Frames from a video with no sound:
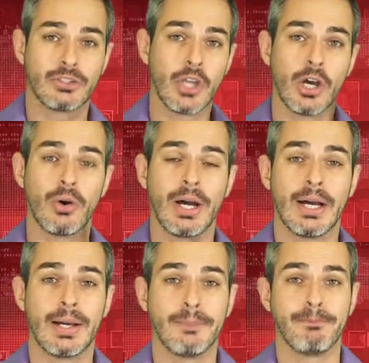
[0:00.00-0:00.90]
so
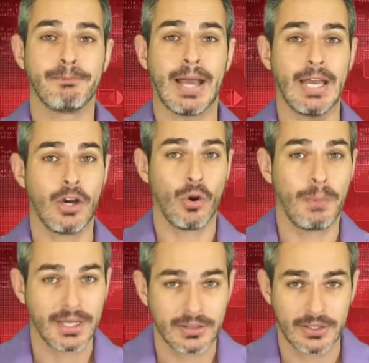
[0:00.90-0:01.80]
um, I hope
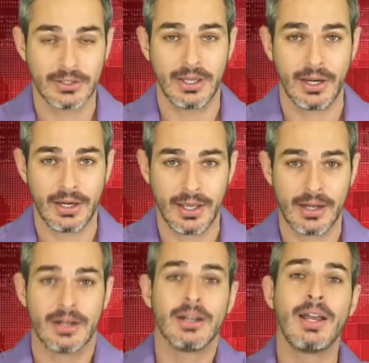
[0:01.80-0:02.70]
I cleared the air
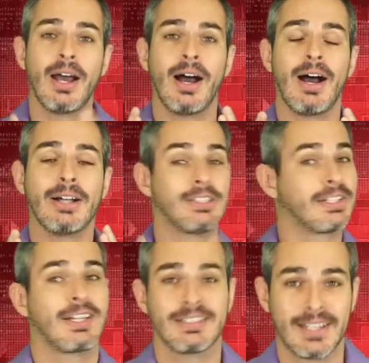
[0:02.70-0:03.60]
here. Uh, just
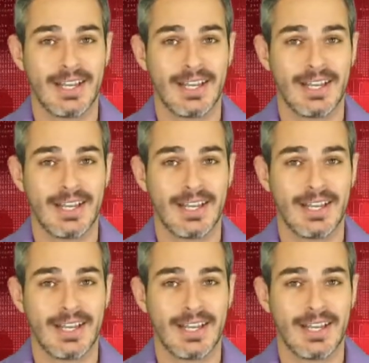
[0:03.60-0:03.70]
like I said,